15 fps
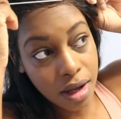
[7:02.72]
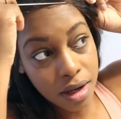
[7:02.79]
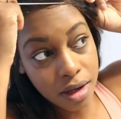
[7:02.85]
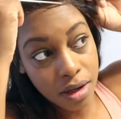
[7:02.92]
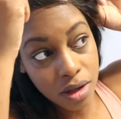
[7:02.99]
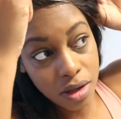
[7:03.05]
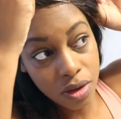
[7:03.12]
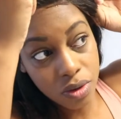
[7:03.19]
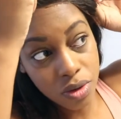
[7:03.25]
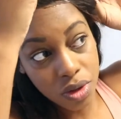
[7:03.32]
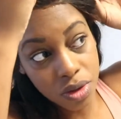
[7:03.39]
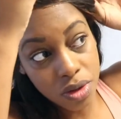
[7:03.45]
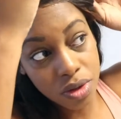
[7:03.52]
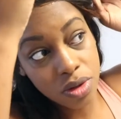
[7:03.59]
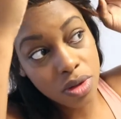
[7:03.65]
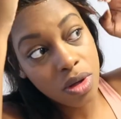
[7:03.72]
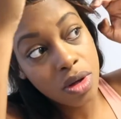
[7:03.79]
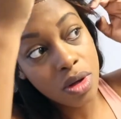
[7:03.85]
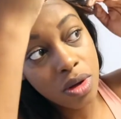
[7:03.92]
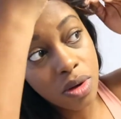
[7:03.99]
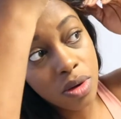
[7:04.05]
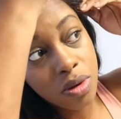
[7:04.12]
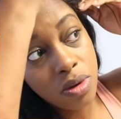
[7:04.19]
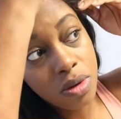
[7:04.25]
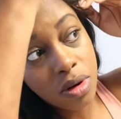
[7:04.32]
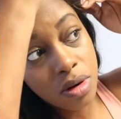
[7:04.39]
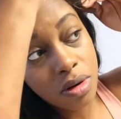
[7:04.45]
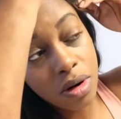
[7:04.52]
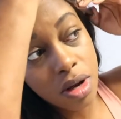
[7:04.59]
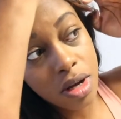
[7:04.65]
then you just
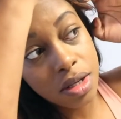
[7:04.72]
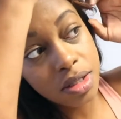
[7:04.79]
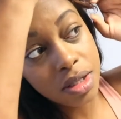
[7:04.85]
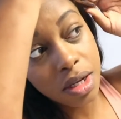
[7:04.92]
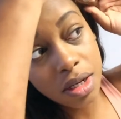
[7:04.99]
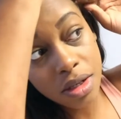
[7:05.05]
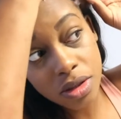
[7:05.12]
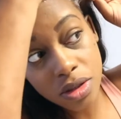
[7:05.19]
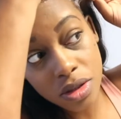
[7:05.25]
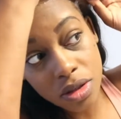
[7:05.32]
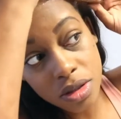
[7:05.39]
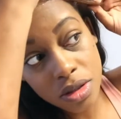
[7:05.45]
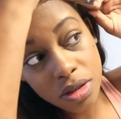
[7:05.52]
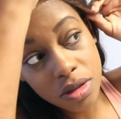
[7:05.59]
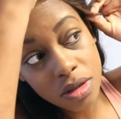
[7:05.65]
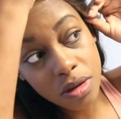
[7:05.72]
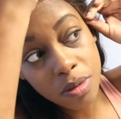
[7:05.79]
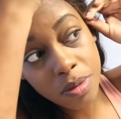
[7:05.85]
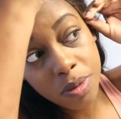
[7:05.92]
go across and just